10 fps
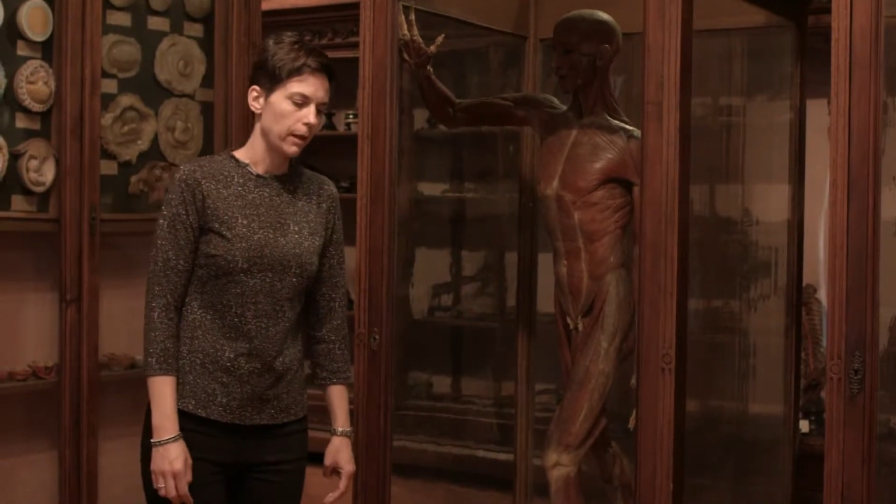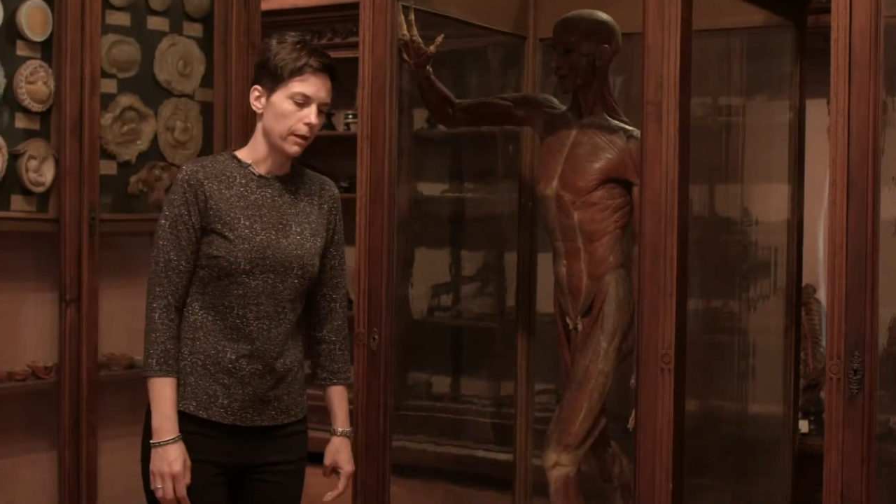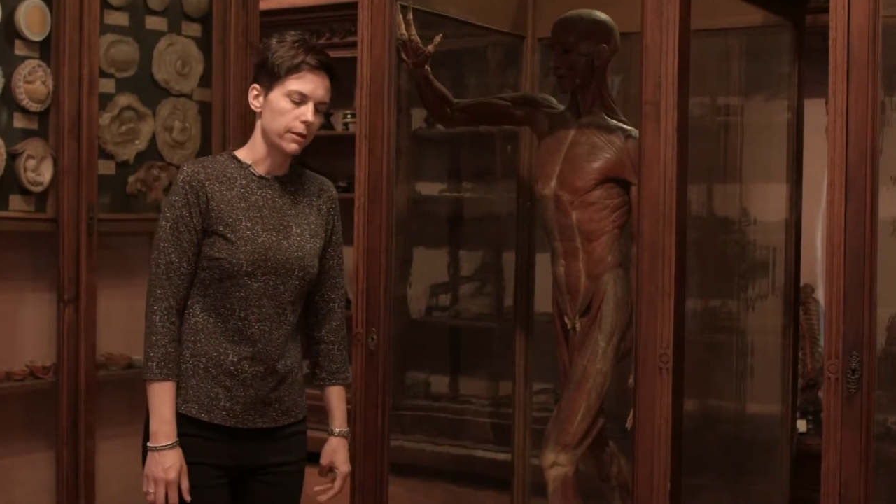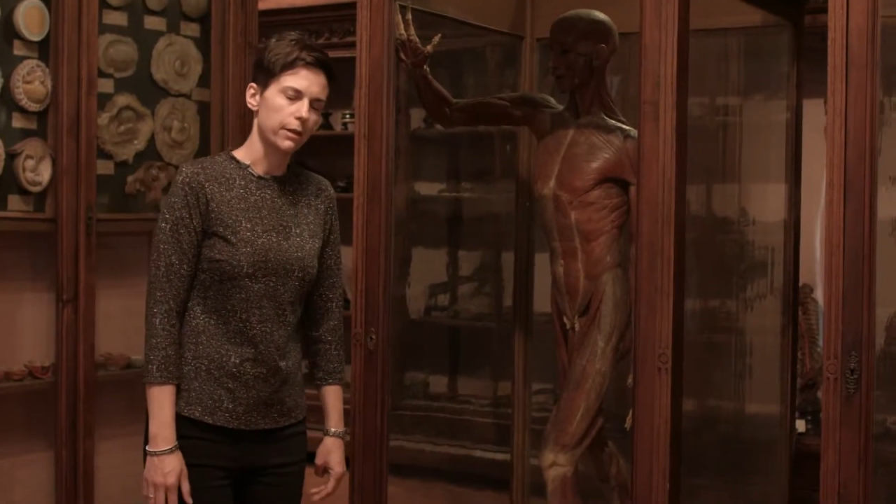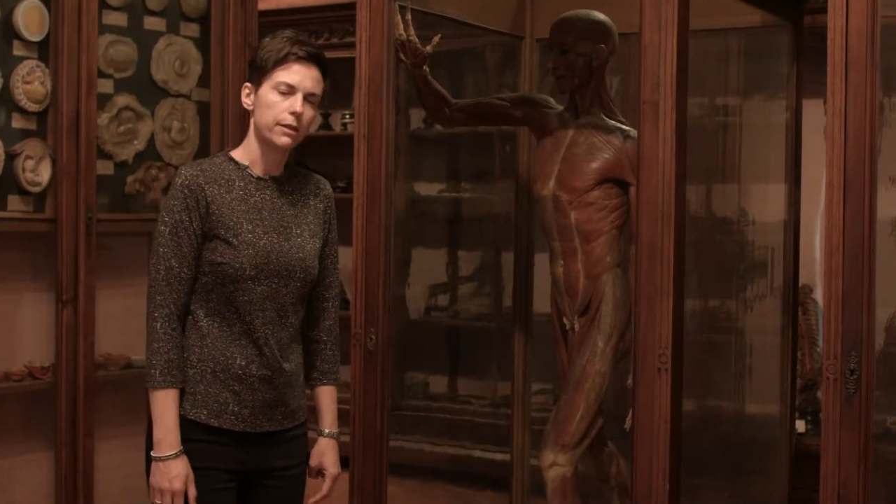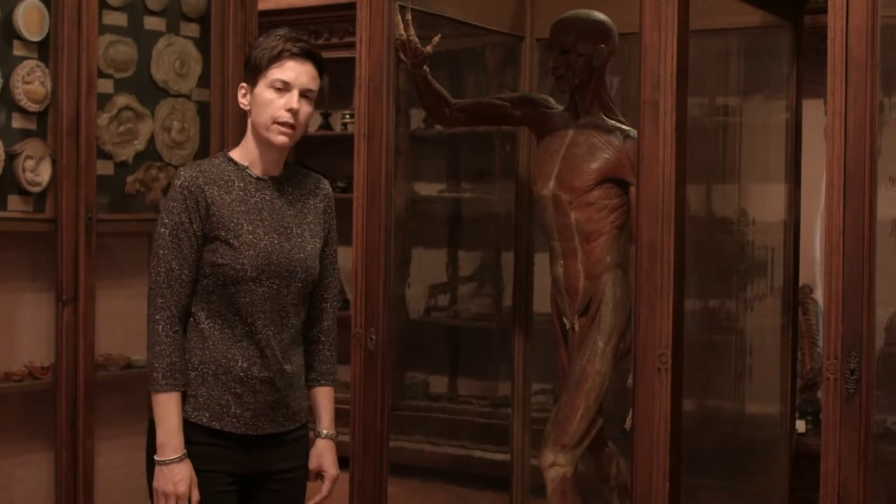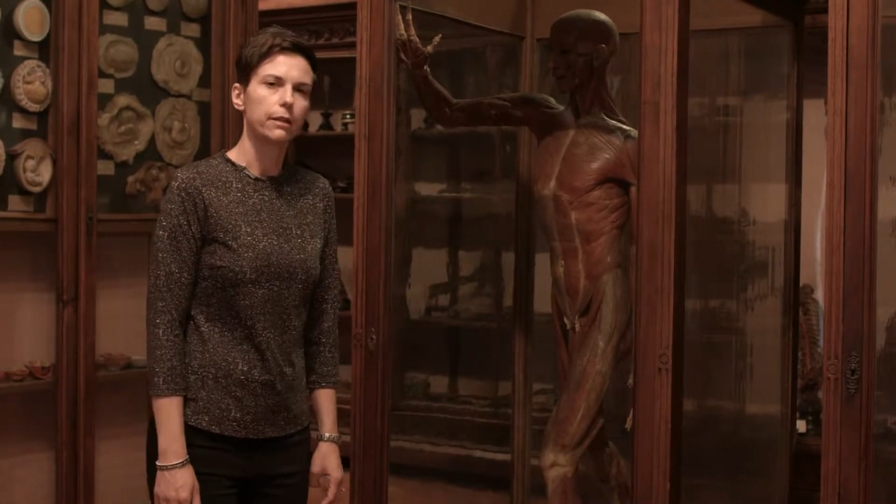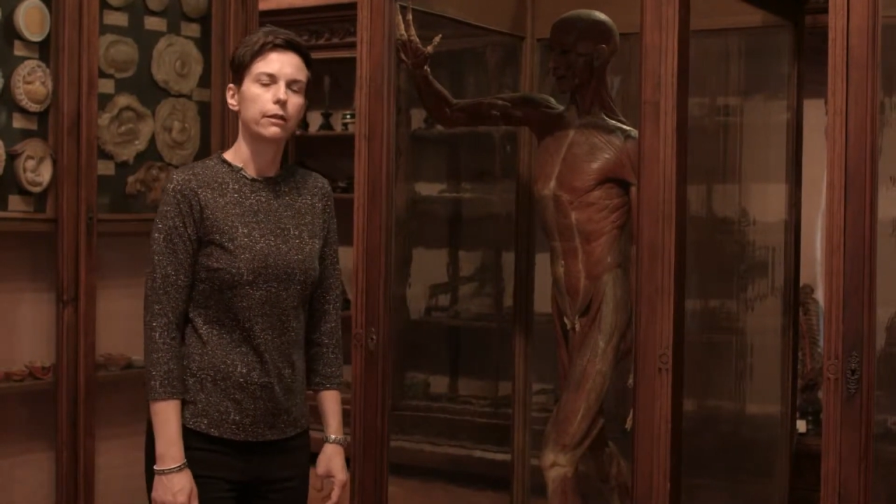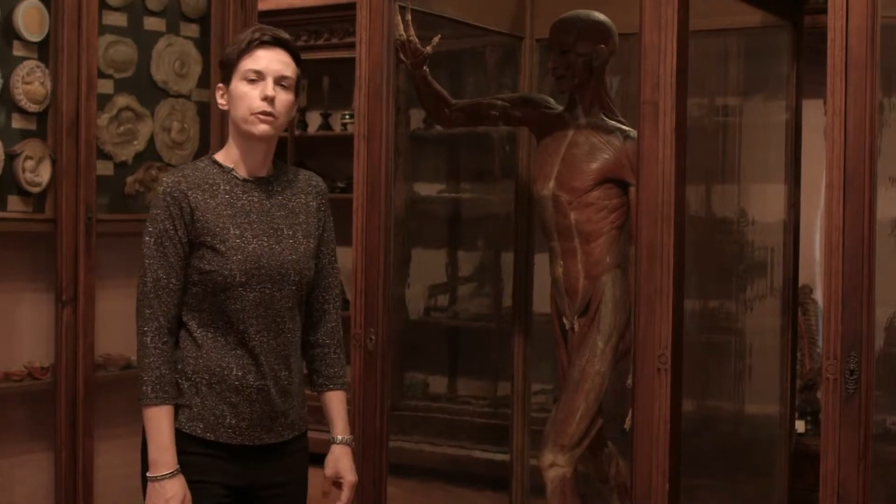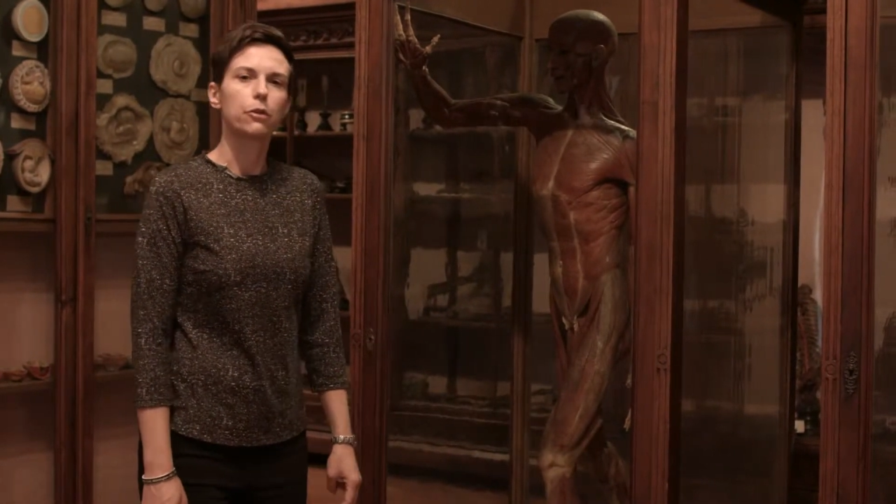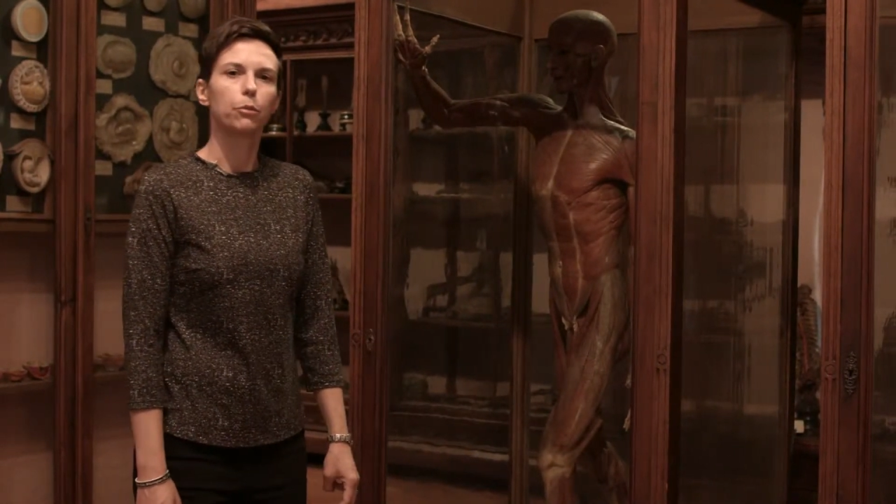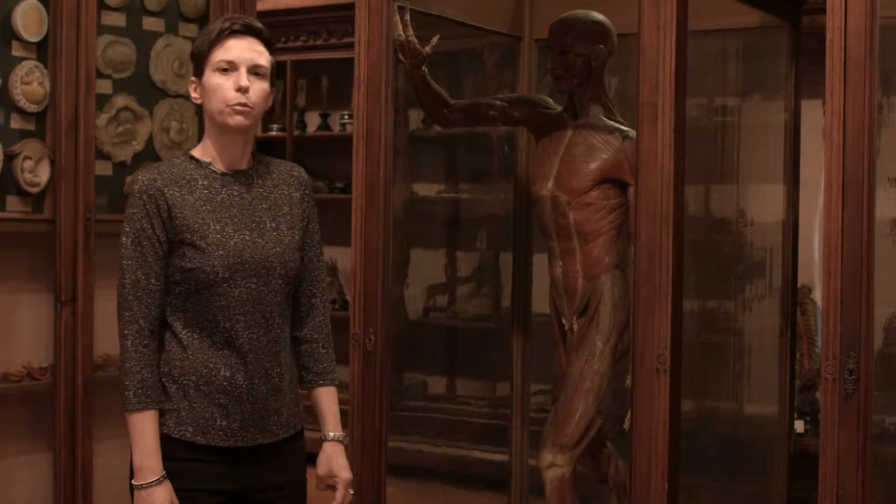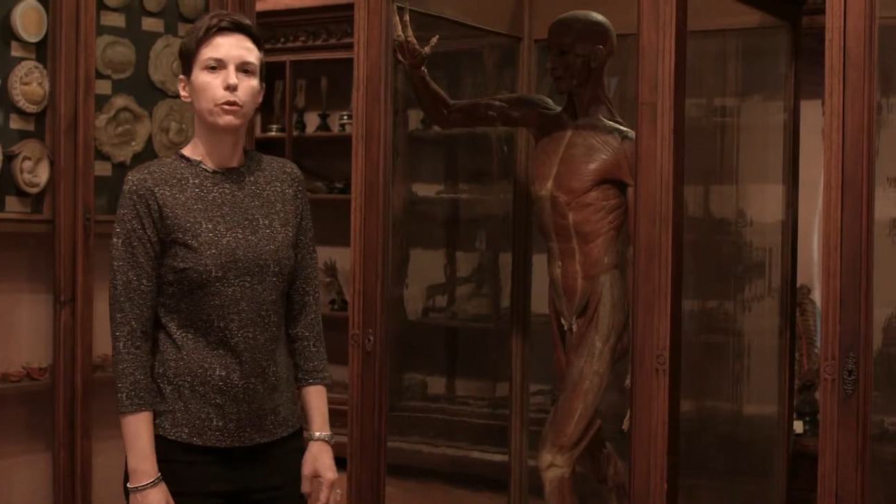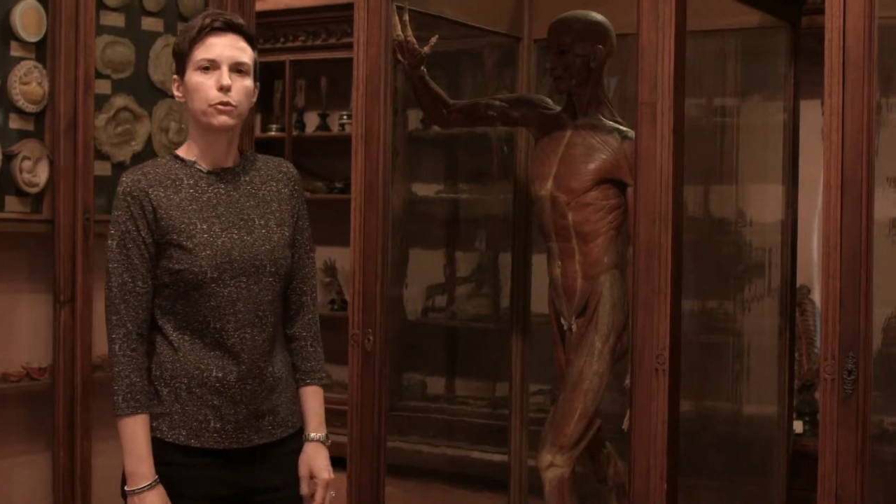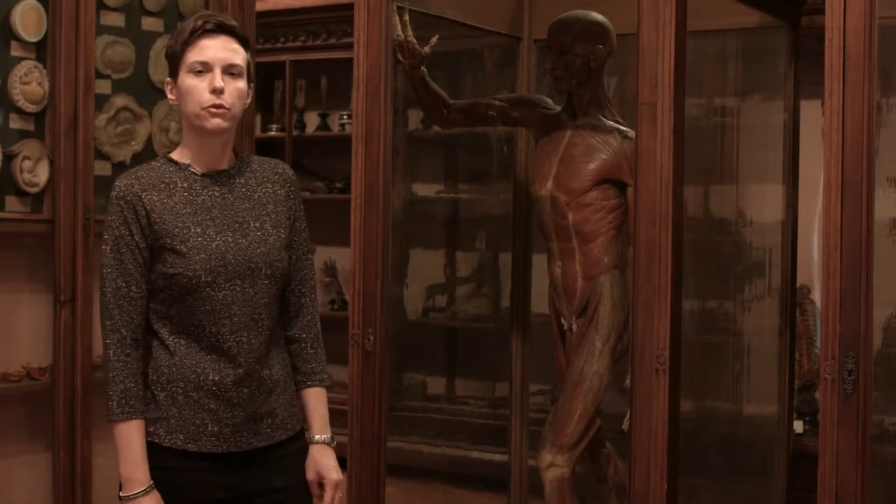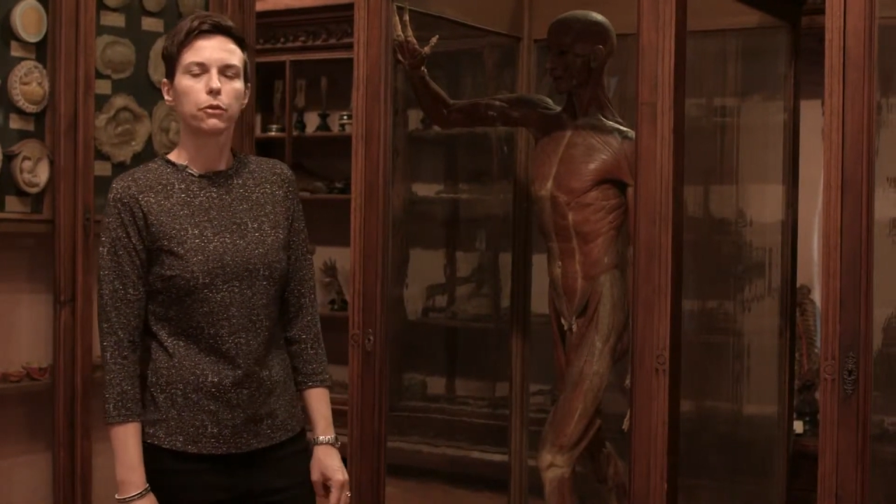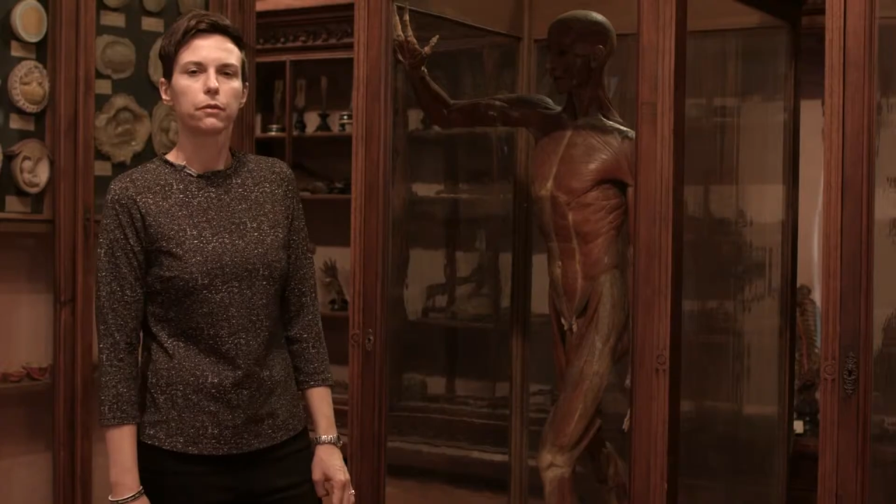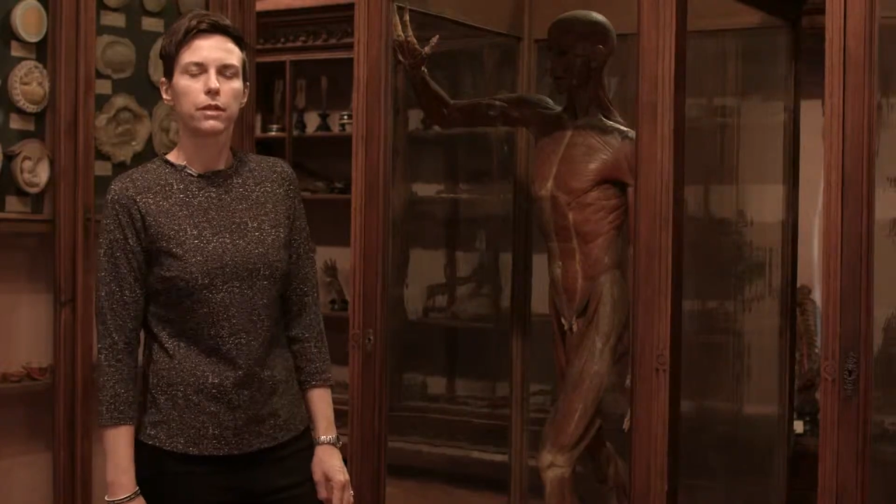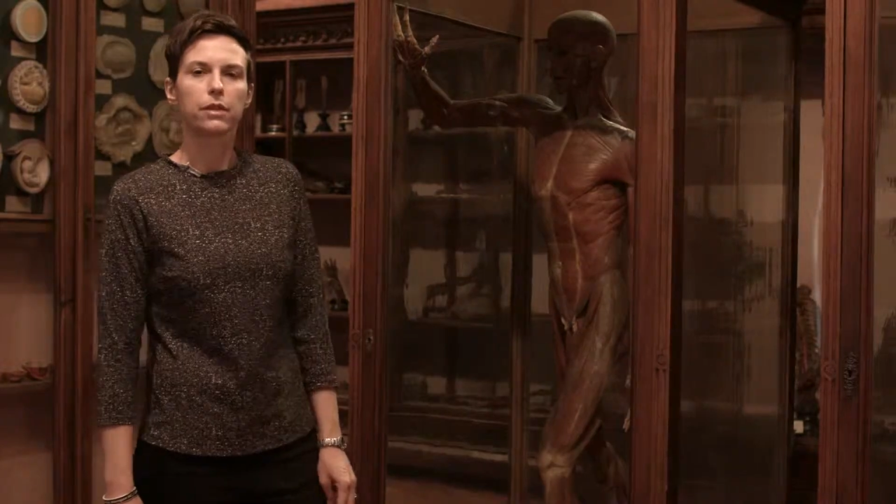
As I said, it is composed of the